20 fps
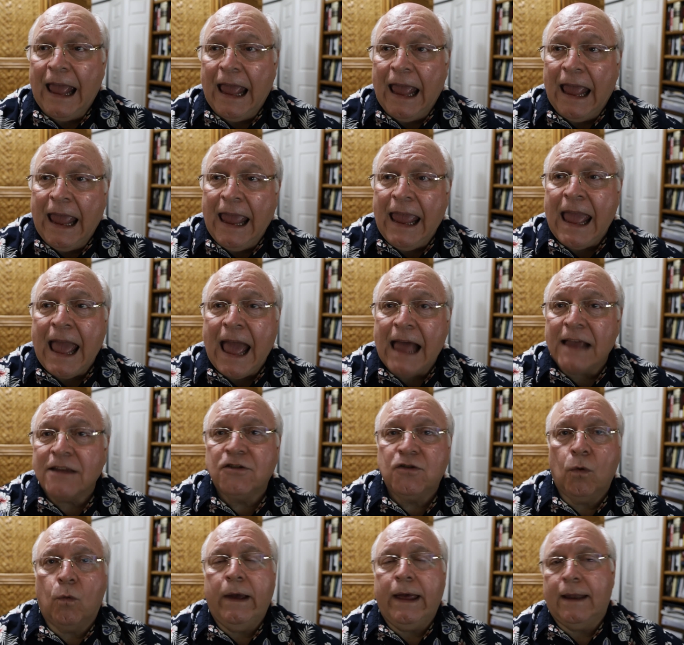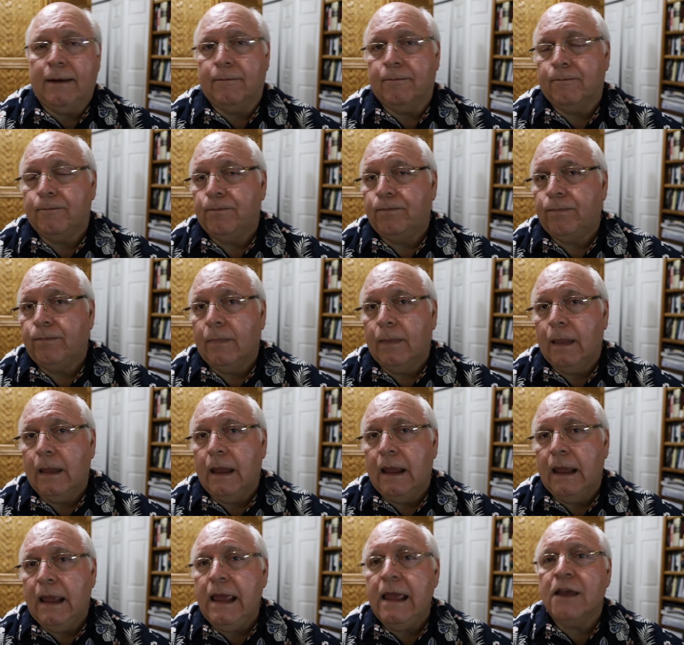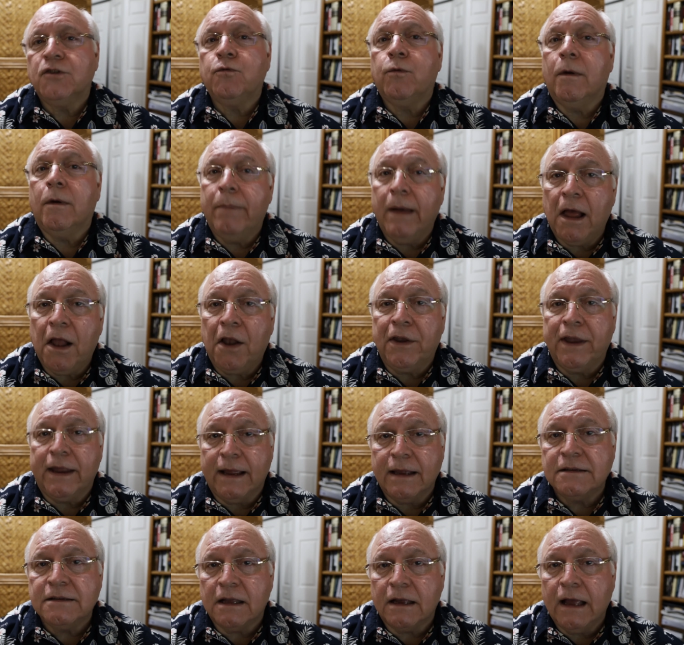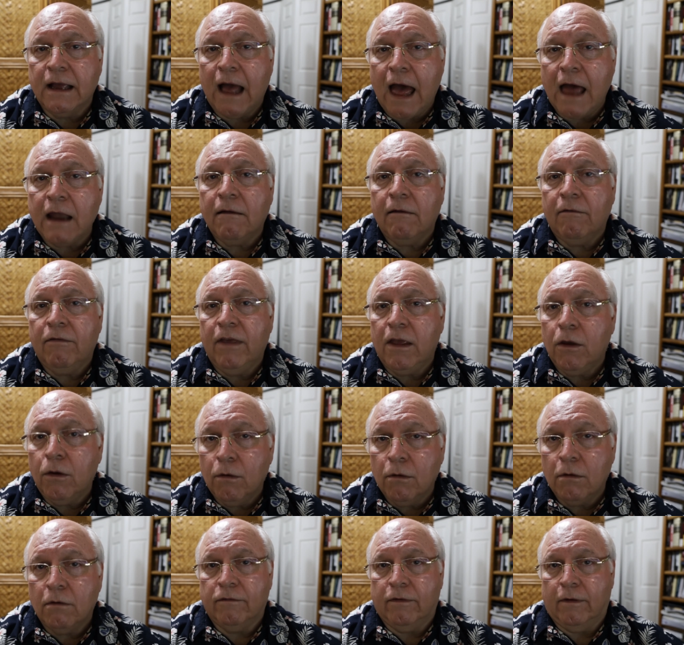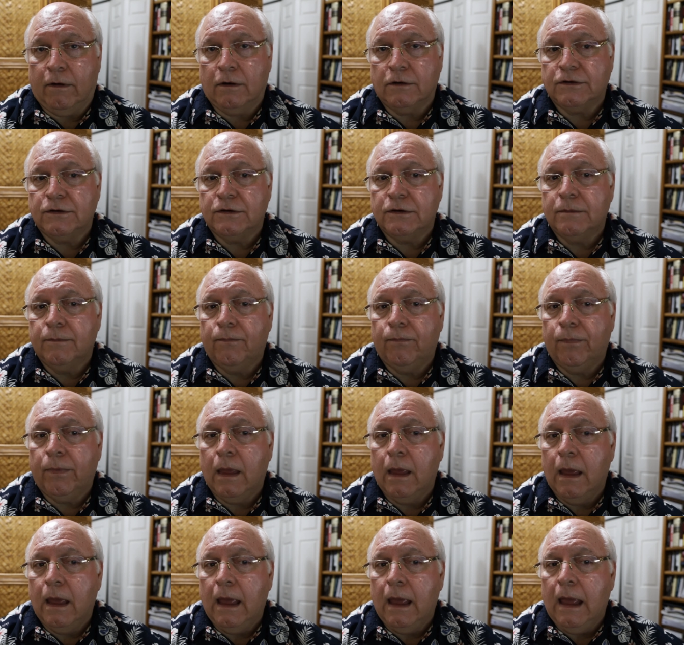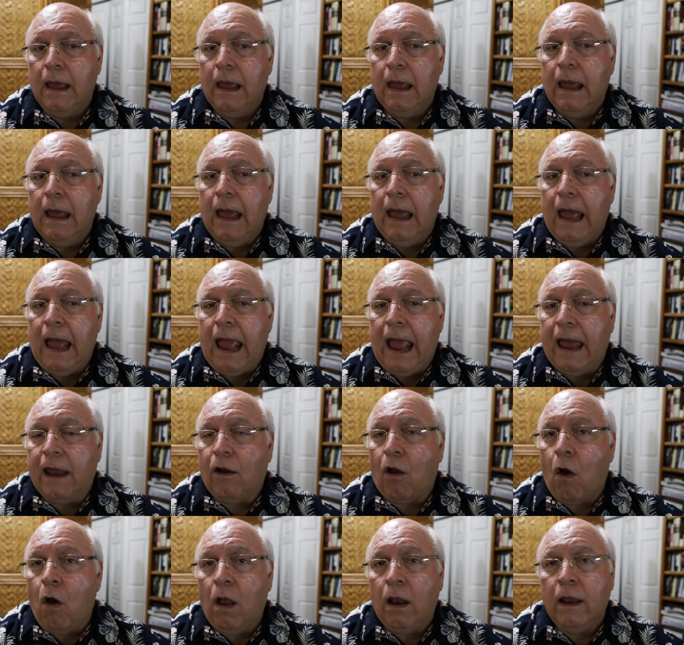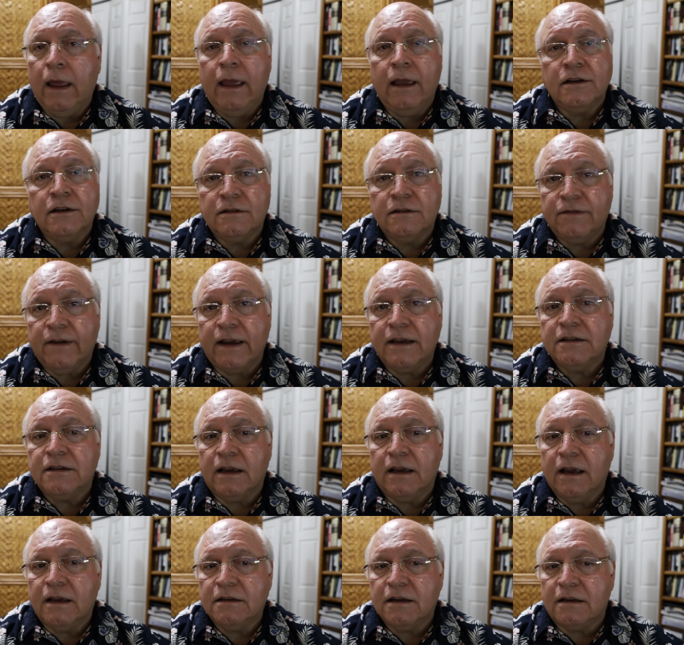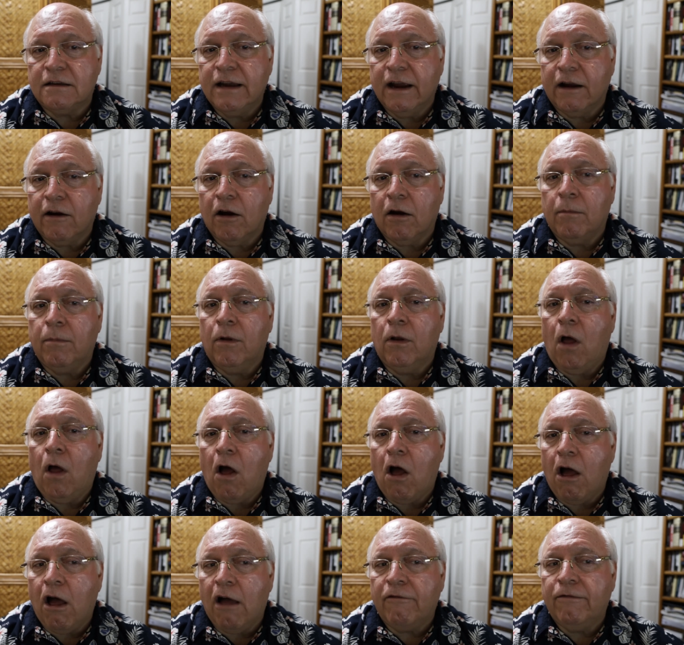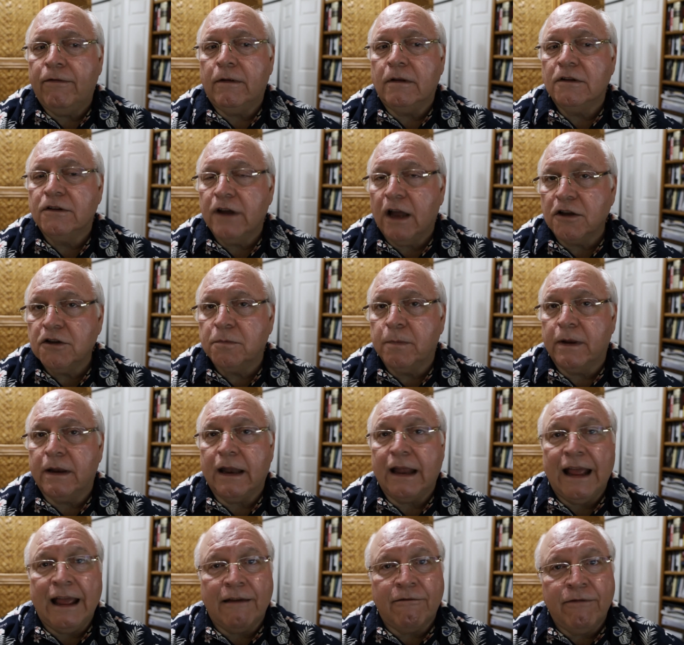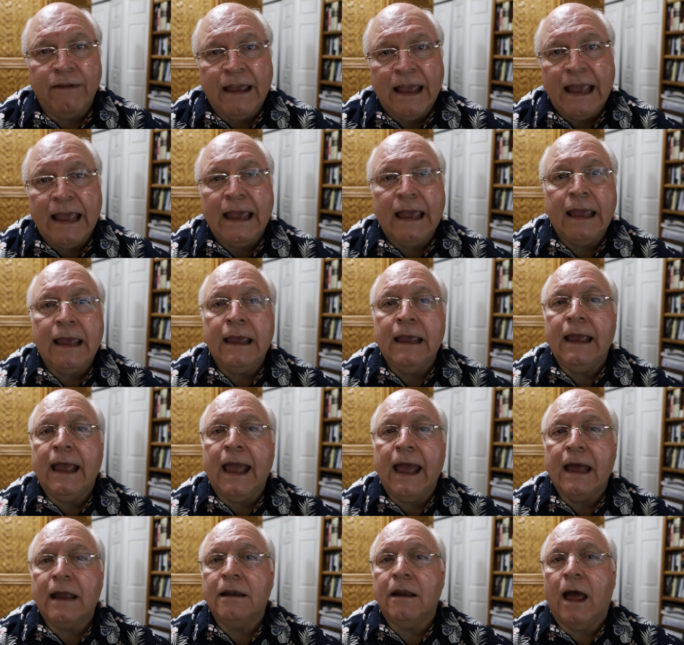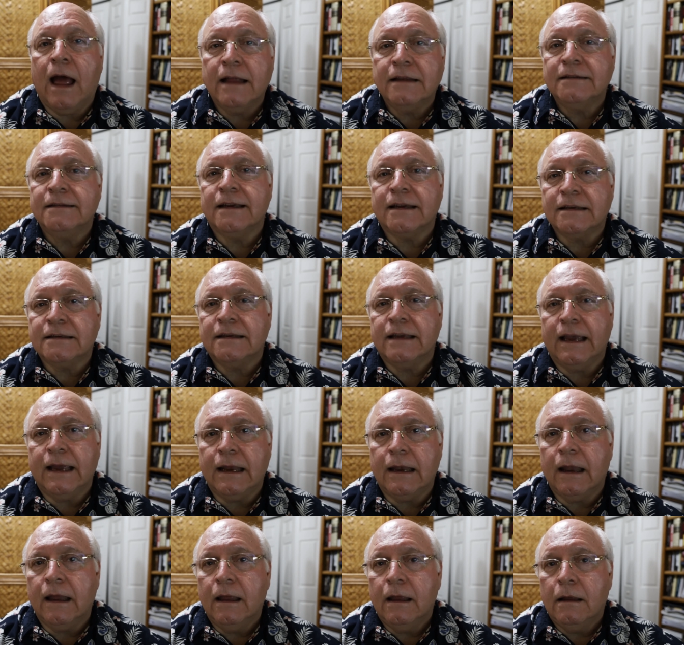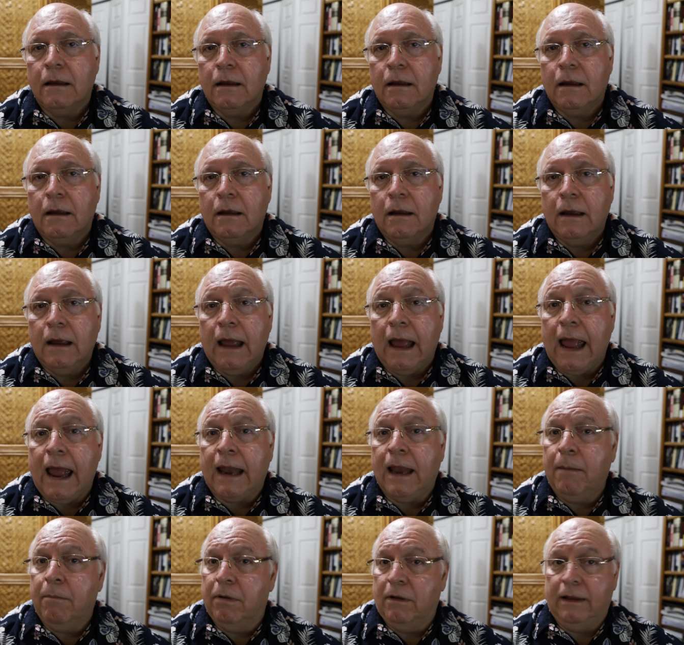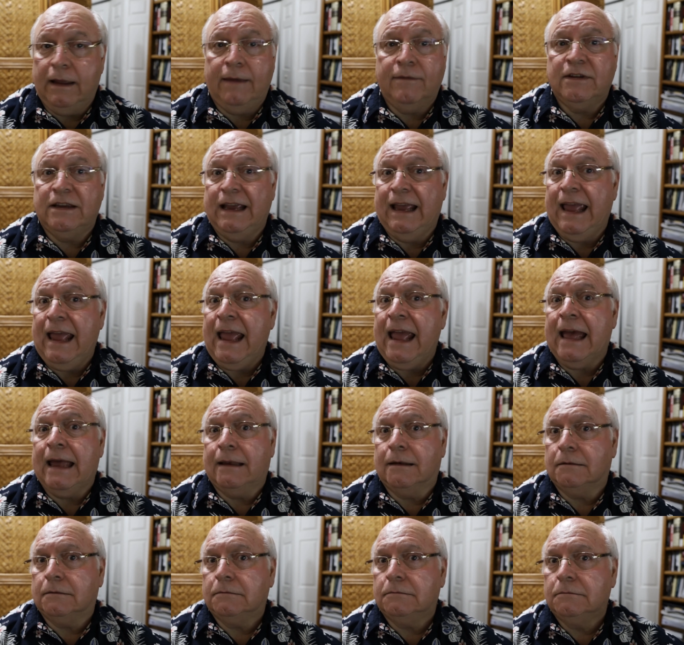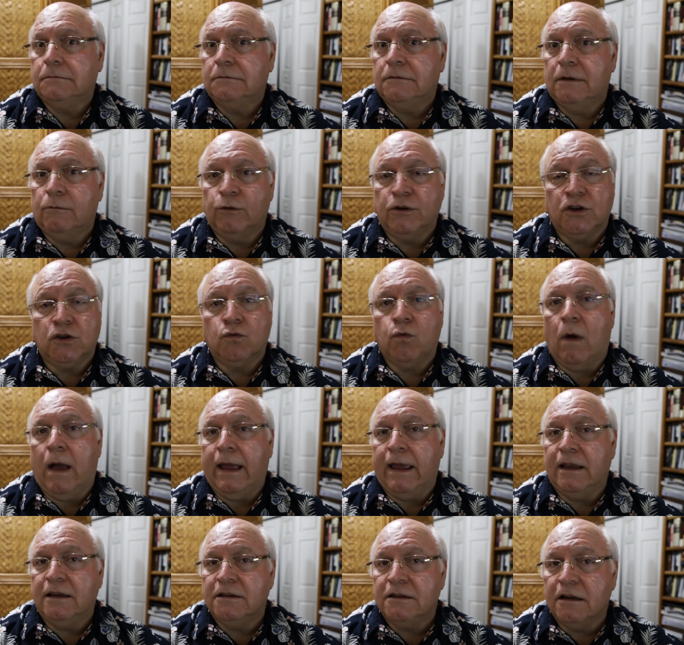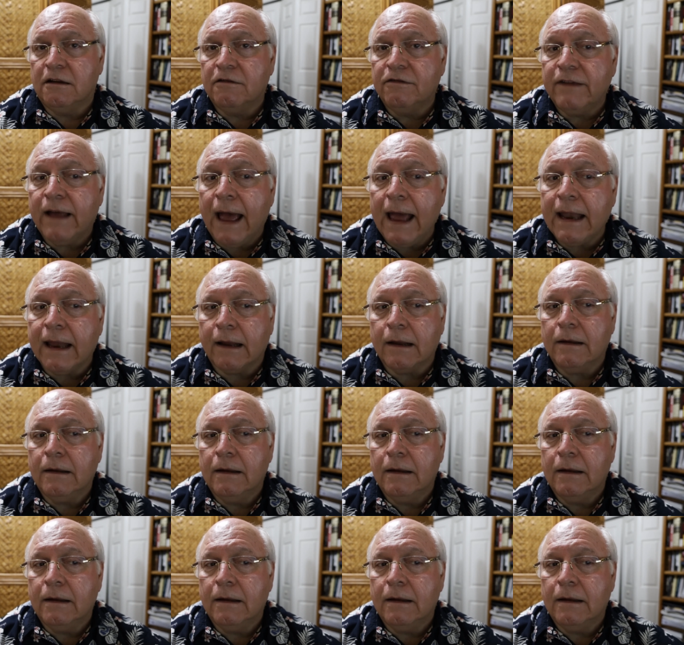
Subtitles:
He has to win. He has rebelled against the God of the universe. And all he is facing is a terrible, awful judgment if he cannot succeed. And he believes he can, which is why he's still fighting.